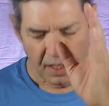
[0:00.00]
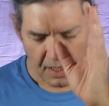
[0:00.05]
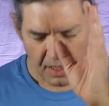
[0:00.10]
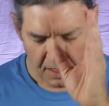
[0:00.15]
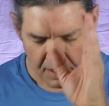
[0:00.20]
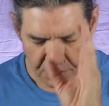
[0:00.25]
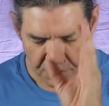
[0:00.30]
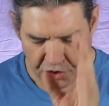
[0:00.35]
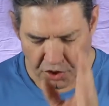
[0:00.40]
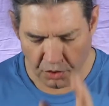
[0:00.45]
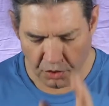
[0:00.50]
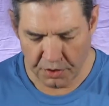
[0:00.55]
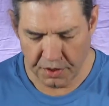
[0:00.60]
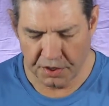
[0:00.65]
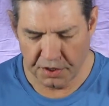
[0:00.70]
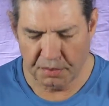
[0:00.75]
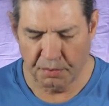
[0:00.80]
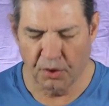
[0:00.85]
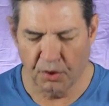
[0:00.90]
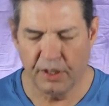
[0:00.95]
And so
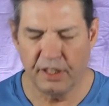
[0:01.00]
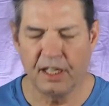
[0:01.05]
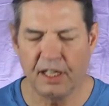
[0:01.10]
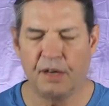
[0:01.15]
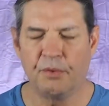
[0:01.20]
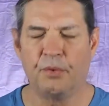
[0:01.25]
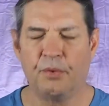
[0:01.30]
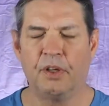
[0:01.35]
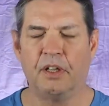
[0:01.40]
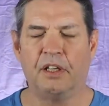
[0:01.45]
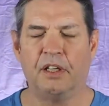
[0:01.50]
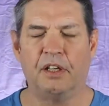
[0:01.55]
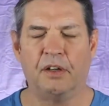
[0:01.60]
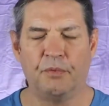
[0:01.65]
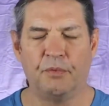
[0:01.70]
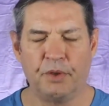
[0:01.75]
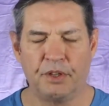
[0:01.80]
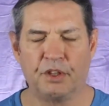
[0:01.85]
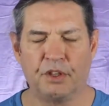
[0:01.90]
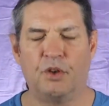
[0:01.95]
this morning,
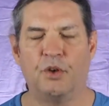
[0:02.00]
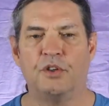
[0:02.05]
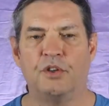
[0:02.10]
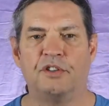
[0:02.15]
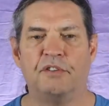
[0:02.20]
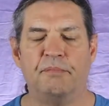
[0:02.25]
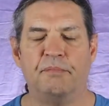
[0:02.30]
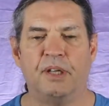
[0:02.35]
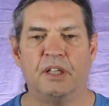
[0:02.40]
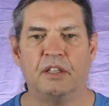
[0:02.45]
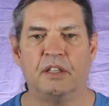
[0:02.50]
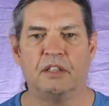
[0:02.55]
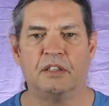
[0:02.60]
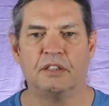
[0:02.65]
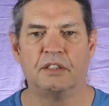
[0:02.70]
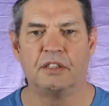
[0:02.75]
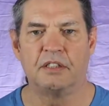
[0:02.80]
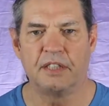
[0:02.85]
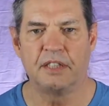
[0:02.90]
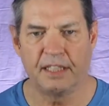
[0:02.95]
with the Course in
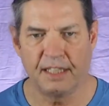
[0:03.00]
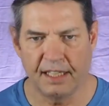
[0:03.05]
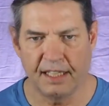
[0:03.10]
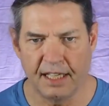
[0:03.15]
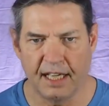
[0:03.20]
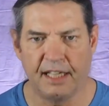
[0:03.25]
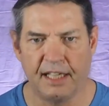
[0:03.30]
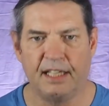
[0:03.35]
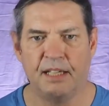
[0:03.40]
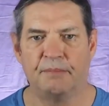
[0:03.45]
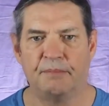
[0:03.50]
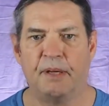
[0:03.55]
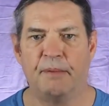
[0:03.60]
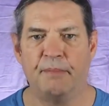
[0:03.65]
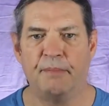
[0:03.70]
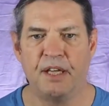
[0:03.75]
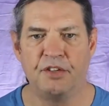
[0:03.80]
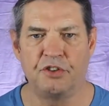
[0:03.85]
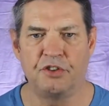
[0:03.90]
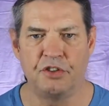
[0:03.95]
Miracles, it's like, I got to get my
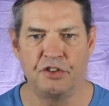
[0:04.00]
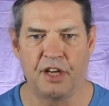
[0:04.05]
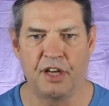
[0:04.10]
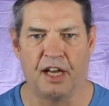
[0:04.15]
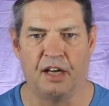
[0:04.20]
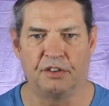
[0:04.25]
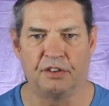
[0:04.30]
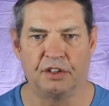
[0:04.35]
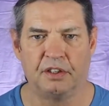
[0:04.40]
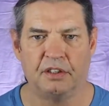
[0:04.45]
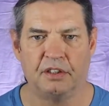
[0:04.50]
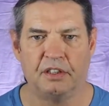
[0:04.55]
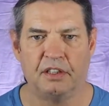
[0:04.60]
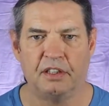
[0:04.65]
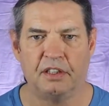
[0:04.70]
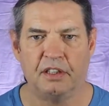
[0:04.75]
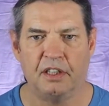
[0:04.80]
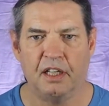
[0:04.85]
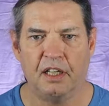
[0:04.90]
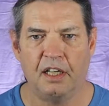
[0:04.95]
message out.
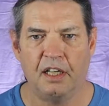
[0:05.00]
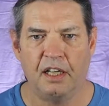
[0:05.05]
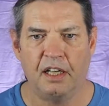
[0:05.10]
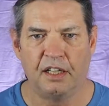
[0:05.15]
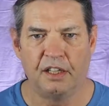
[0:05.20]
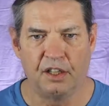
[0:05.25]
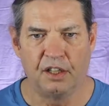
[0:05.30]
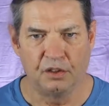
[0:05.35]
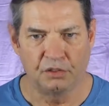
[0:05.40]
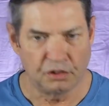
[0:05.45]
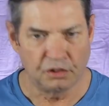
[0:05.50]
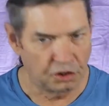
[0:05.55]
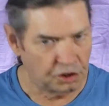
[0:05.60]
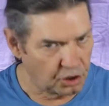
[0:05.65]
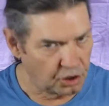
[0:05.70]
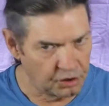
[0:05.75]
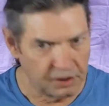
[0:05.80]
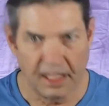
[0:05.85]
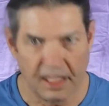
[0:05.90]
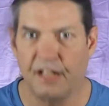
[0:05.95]
You know,
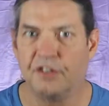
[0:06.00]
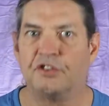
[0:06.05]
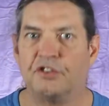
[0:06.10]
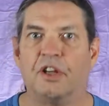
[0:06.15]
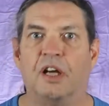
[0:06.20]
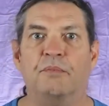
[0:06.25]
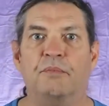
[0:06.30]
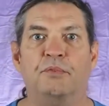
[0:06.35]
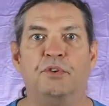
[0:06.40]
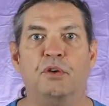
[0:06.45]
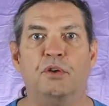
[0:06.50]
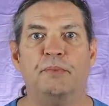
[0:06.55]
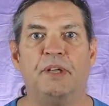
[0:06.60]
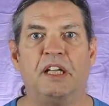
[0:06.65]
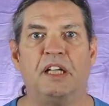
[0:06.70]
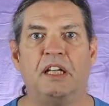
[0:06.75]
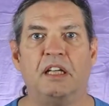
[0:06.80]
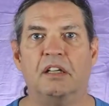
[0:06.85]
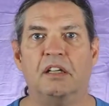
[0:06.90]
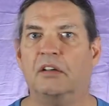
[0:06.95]
so yes, Yumi
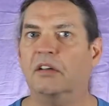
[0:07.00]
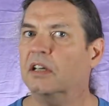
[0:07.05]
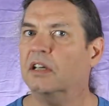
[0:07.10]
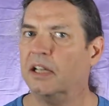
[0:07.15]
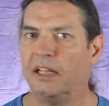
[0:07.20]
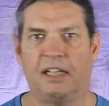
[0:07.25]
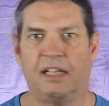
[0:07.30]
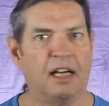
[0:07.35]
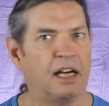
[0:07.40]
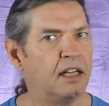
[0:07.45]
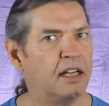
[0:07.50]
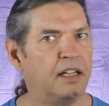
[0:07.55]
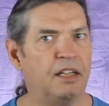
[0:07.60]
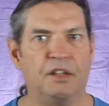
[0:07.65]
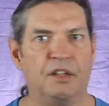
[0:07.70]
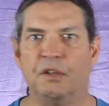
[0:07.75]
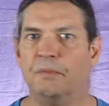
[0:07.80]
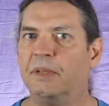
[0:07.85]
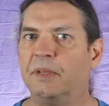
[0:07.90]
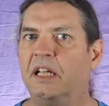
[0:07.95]
Kido. I got to
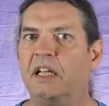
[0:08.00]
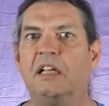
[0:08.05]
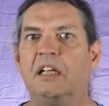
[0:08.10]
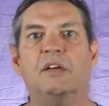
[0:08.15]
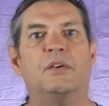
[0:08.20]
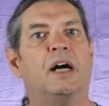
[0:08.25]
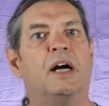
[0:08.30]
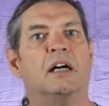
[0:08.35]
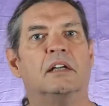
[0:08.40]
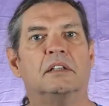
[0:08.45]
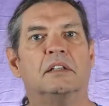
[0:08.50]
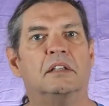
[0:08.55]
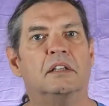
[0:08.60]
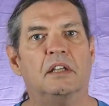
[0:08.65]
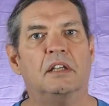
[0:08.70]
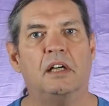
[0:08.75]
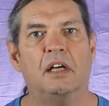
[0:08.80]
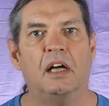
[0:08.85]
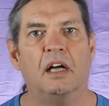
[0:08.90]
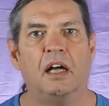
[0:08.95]
get Yumi Kido out.
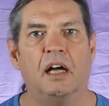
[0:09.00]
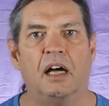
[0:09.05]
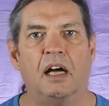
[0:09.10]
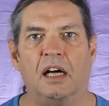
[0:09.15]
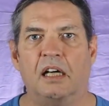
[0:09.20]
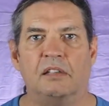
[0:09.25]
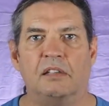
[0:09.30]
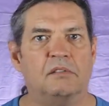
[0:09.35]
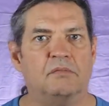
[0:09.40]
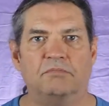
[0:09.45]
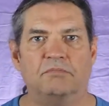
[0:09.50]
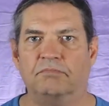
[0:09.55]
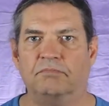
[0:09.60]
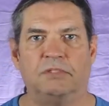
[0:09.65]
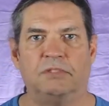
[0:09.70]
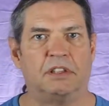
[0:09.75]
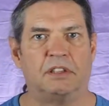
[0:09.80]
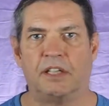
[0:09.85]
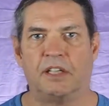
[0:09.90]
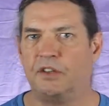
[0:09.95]

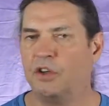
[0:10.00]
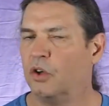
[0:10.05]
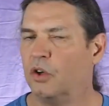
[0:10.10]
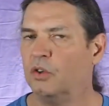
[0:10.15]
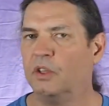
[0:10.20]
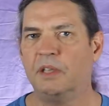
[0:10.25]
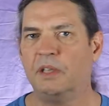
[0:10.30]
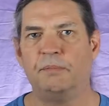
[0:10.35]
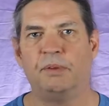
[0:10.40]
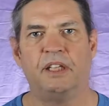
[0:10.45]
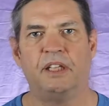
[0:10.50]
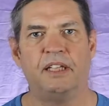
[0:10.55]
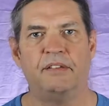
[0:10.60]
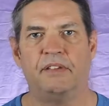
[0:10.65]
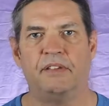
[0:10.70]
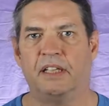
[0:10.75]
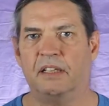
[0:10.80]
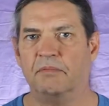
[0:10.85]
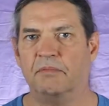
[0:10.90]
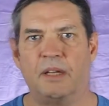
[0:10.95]
Because I totally
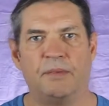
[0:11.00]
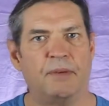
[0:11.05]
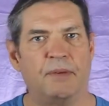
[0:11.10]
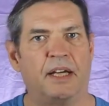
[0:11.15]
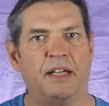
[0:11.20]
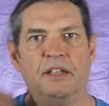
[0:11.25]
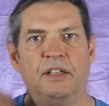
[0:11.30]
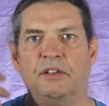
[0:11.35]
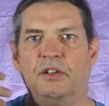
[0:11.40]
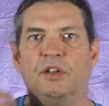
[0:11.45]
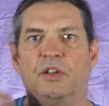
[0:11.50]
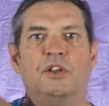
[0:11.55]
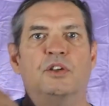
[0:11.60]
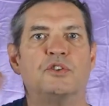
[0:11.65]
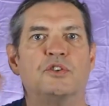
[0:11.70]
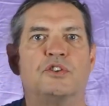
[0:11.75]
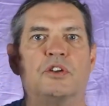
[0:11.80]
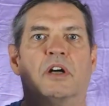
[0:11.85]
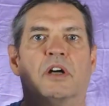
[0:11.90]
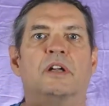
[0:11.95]
believe in it. And my mind, you know,
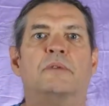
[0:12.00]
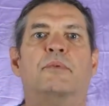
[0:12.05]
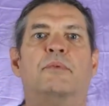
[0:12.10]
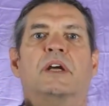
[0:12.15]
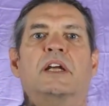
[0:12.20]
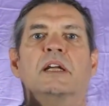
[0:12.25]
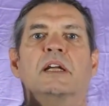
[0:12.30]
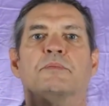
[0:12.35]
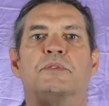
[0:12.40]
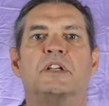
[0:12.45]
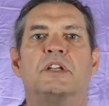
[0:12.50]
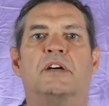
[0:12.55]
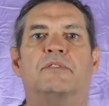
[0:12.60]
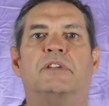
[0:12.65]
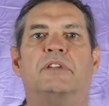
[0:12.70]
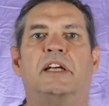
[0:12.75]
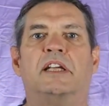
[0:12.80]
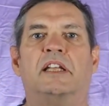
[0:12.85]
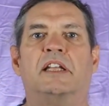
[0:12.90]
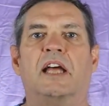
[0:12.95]
started bringing up
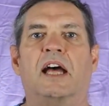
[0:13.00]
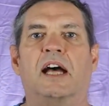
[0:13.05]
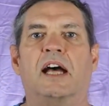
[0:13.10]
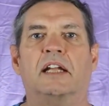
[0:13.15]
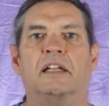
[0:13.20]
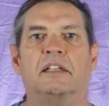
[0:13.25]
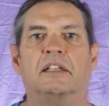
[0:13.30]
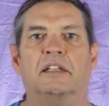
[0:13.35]
stuff like that.